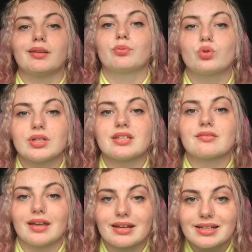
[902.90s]
of the process of
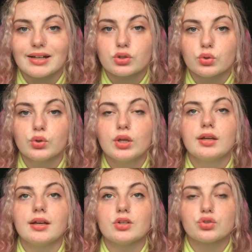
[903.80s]
getting a tattoo
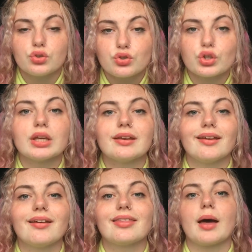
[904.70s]
is usually
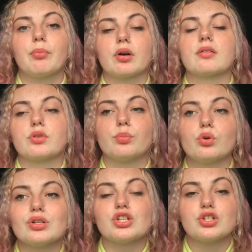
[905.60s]
getting that part of your
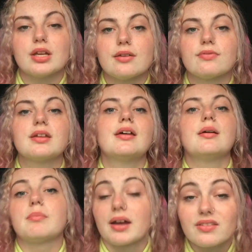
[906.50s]
body shaved
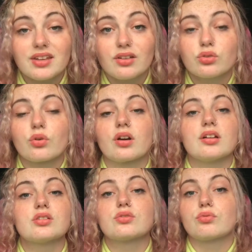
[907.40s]
by the tattoo
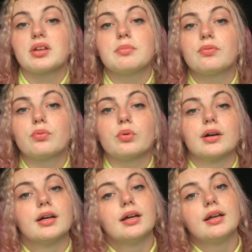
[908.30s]
artist right
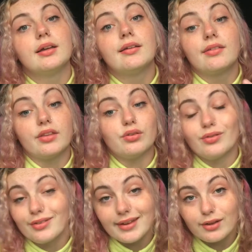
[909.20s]
before they do
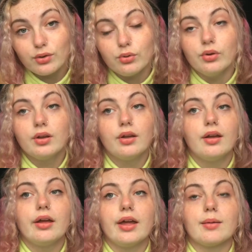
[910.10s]
the tattoo.
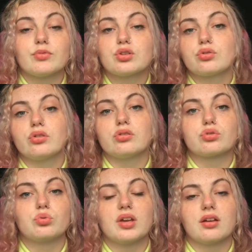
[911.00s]
Just so that there's
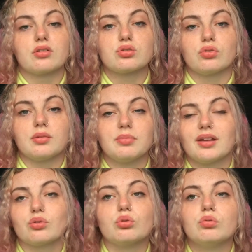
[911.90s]
no hair and it's not lumpy.
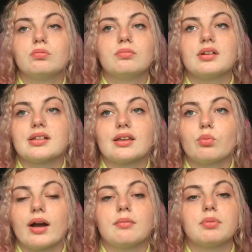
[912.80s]
I don't know exactly
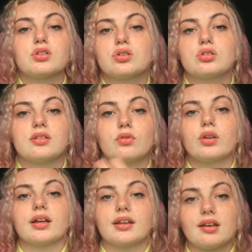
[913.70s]
why, but it's just so they've got
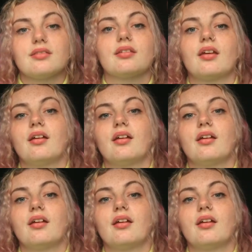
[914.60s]
like a nice